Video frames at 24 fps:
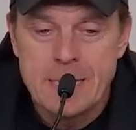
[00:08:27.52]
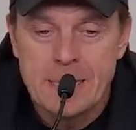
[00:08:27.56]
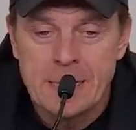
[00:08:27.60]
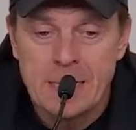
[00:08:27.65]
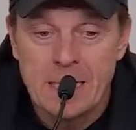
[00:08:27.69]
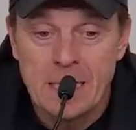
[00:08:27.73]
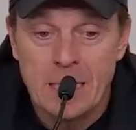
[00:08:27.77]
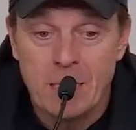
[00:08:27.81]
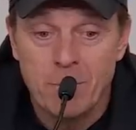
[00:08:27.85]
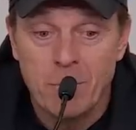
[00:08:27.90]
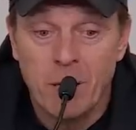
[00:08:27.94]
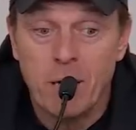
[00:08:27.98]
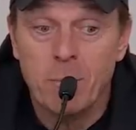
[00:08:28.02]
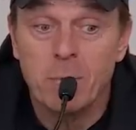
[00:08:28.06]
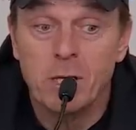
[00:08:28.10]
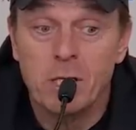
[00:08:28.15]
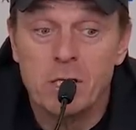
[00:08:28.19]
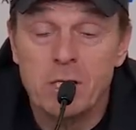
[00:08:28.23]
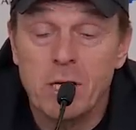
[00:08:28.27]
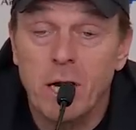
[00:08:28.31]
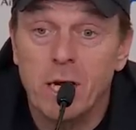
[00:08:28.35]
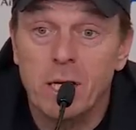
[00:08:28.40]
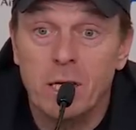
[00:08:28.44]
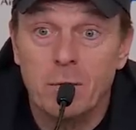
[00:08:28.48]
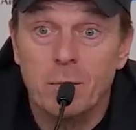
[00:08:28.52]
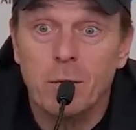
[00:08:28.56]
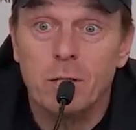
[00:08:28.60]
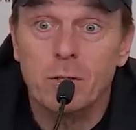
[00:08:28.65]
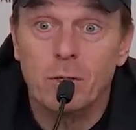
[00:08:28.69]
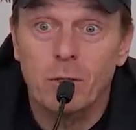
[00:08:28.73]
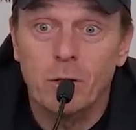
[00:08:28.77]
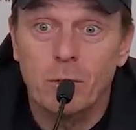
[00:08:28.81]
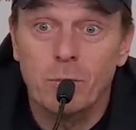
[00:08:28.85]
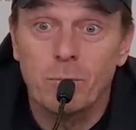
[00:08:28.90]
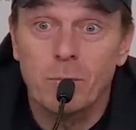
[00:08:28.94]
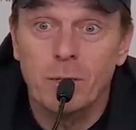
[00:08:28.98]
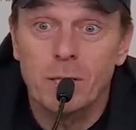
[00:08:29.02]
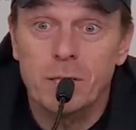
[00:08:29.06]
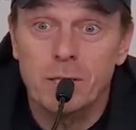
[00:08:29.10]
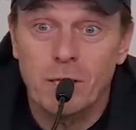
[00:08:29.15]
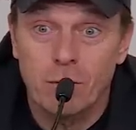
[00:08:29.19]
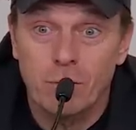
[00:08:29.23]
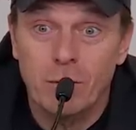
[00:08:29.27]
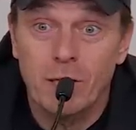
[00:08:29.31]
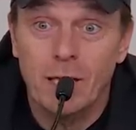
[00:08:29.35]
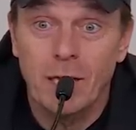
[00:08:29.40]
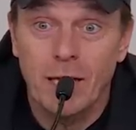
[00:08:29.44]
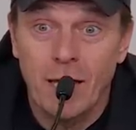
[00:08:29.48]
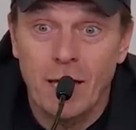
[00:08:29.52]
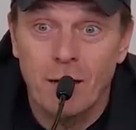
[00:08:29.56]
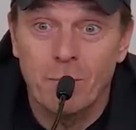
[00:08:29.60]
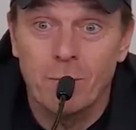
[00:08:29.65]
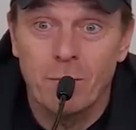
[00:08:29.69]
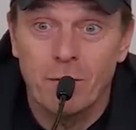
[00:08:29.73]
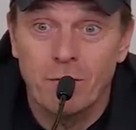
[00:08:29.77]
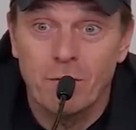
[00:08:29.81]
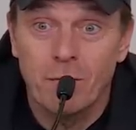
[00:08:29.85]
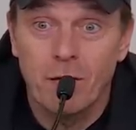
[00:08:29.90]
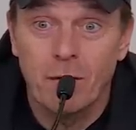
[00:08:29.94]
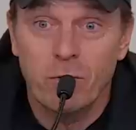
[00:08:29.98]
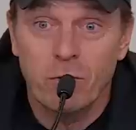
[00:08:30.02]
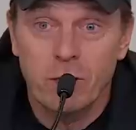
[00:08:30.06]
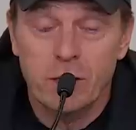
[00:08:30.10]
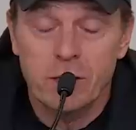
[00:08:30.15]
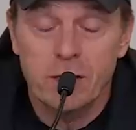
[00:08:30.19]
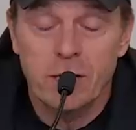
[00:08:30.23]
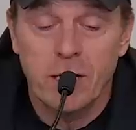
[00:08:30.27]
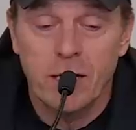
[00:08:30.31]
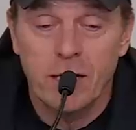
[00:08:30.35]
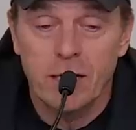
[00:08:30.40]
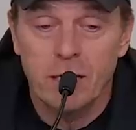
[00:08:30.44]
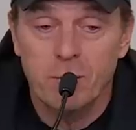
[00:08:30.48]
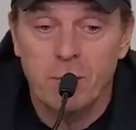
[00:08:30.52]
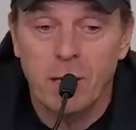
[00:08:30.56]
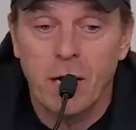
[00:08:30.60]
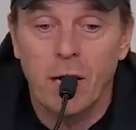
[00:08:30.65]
Uh, but I'm excited about the Olympics. I really am very excited.